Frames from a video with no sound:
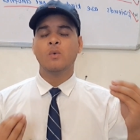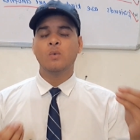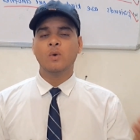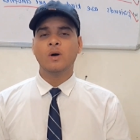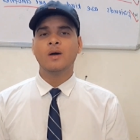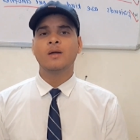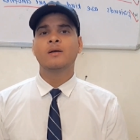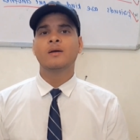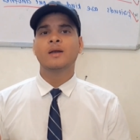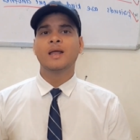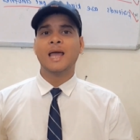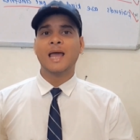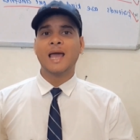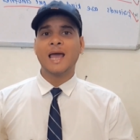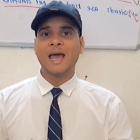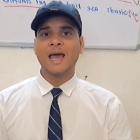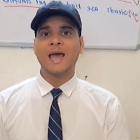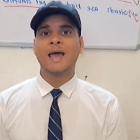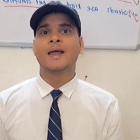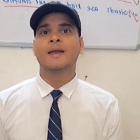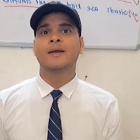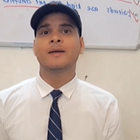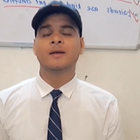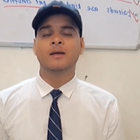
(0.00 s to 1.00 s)
one
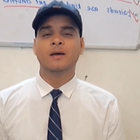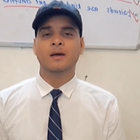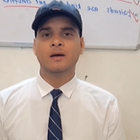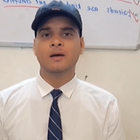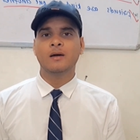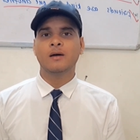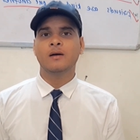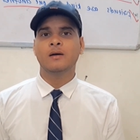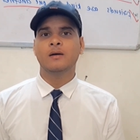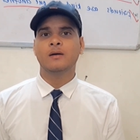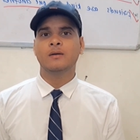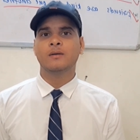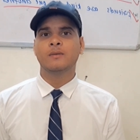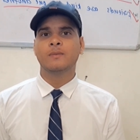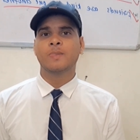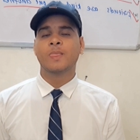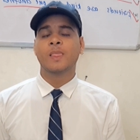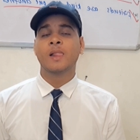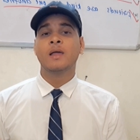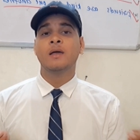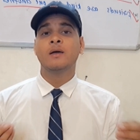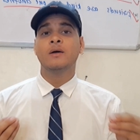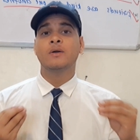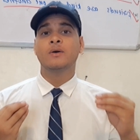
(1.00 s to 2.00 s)
had a
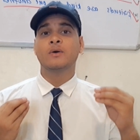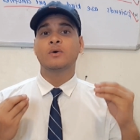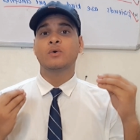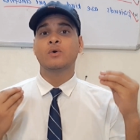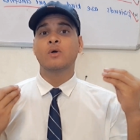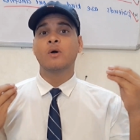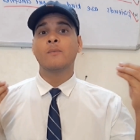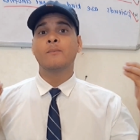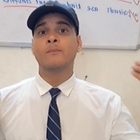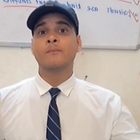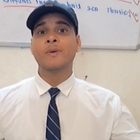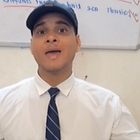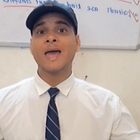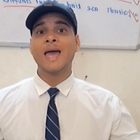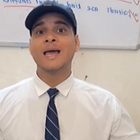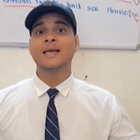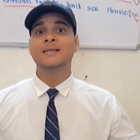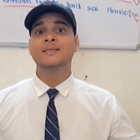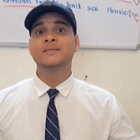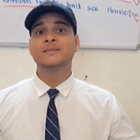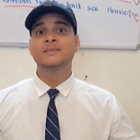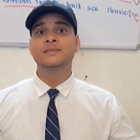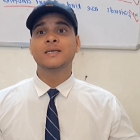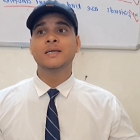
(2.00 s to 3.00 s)

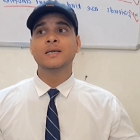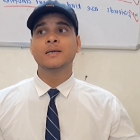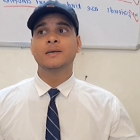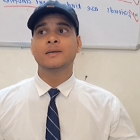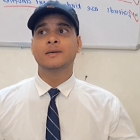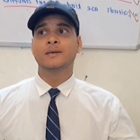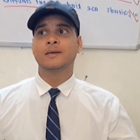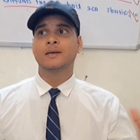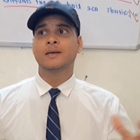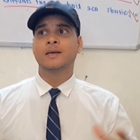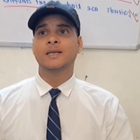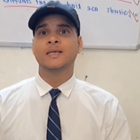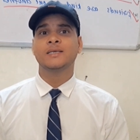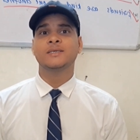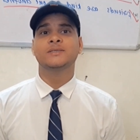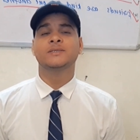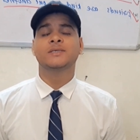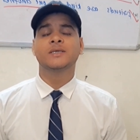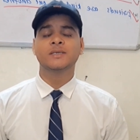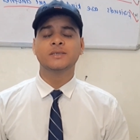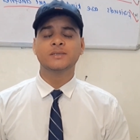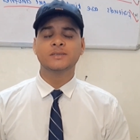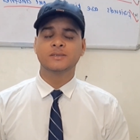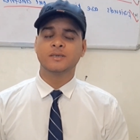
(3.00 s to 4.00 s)
romantic
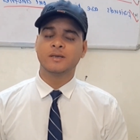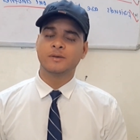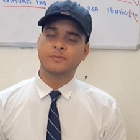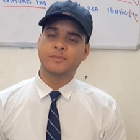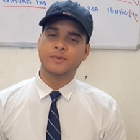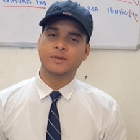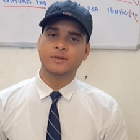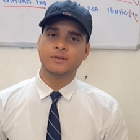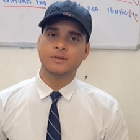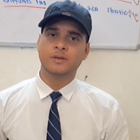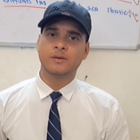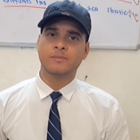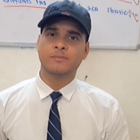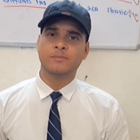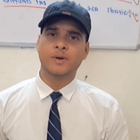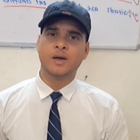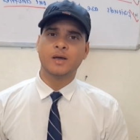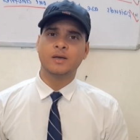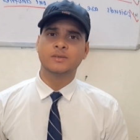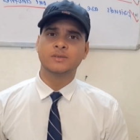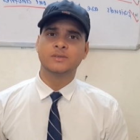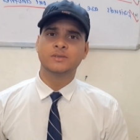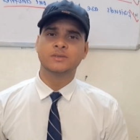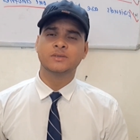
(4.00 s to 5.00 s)
relationship in the
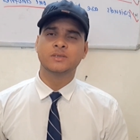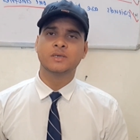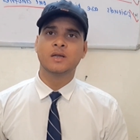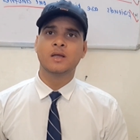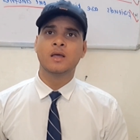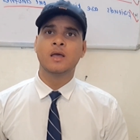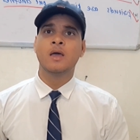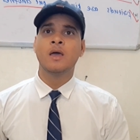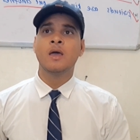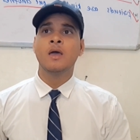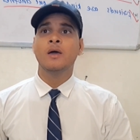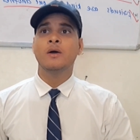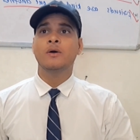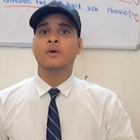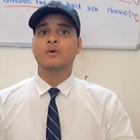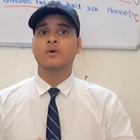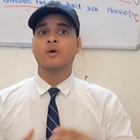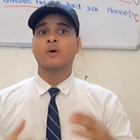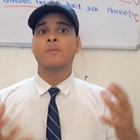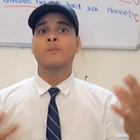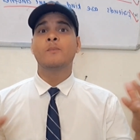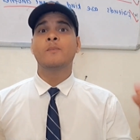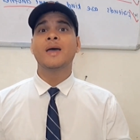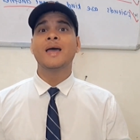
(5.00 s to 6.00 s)
past.
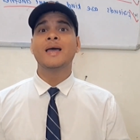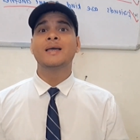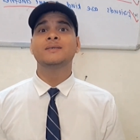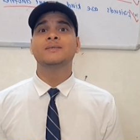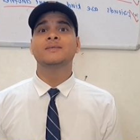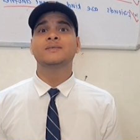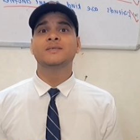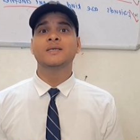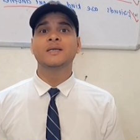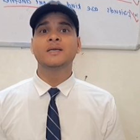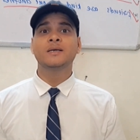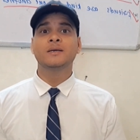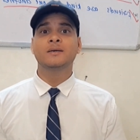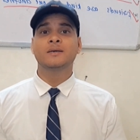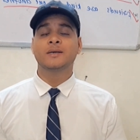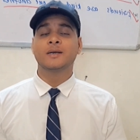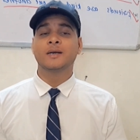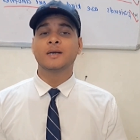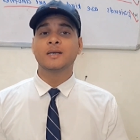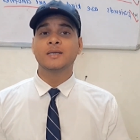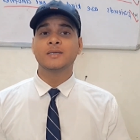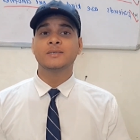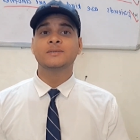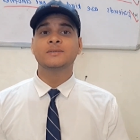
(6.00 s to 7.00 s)
Romantic
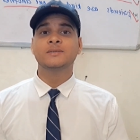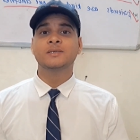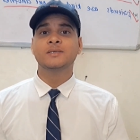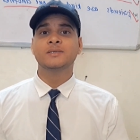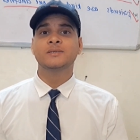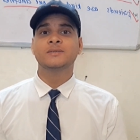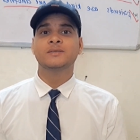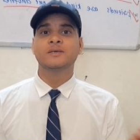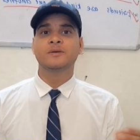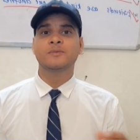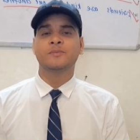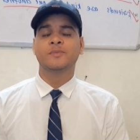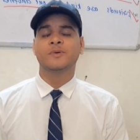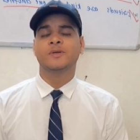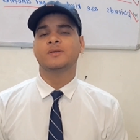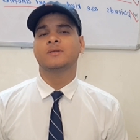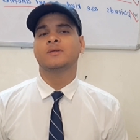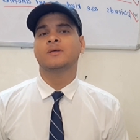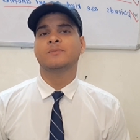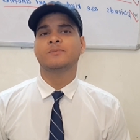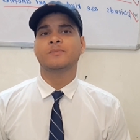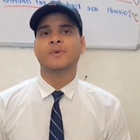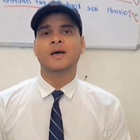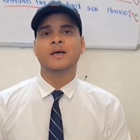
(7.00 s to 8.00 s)
relationship in
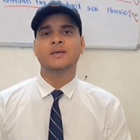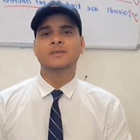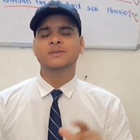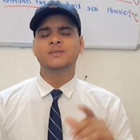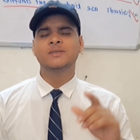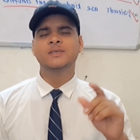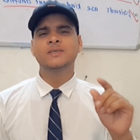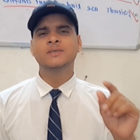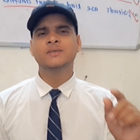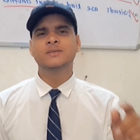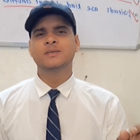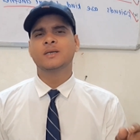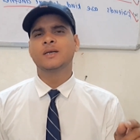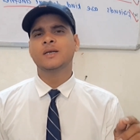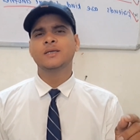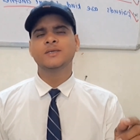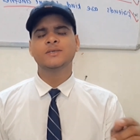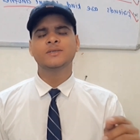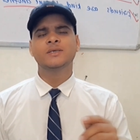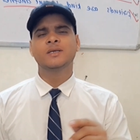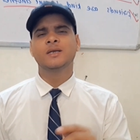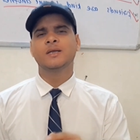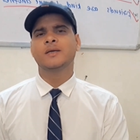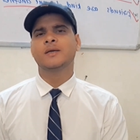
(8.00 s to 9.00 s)
the past. Just
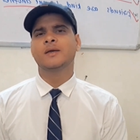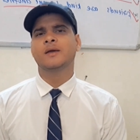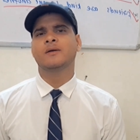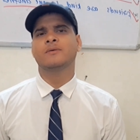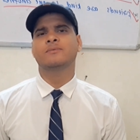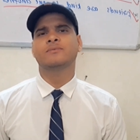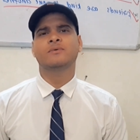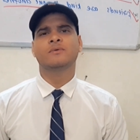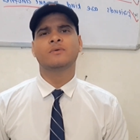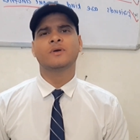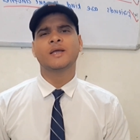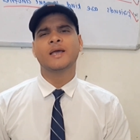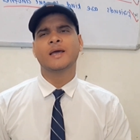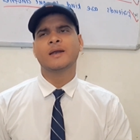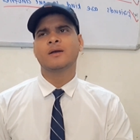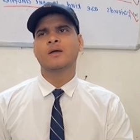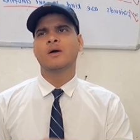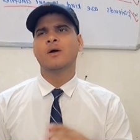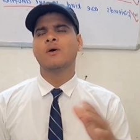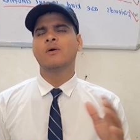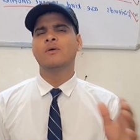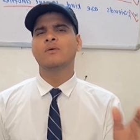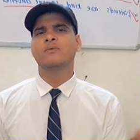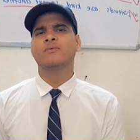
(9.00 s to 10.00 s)
listen carefully. An
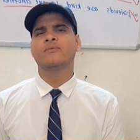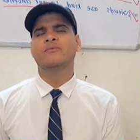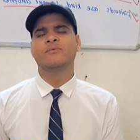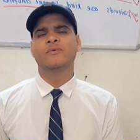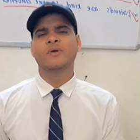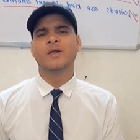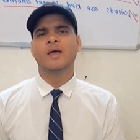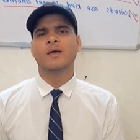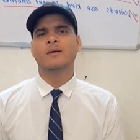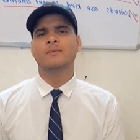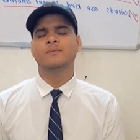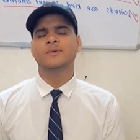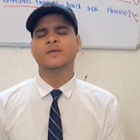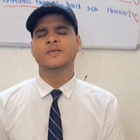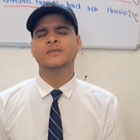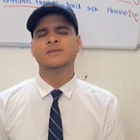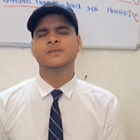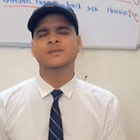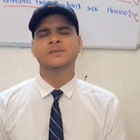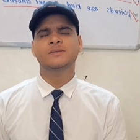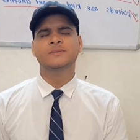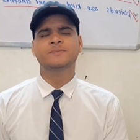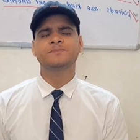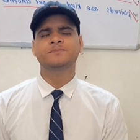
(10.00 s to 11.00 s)
old flam
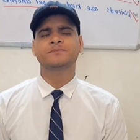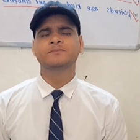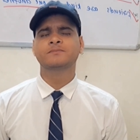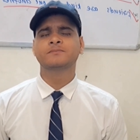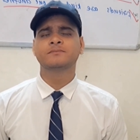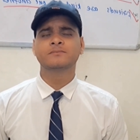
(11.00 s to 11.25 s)
means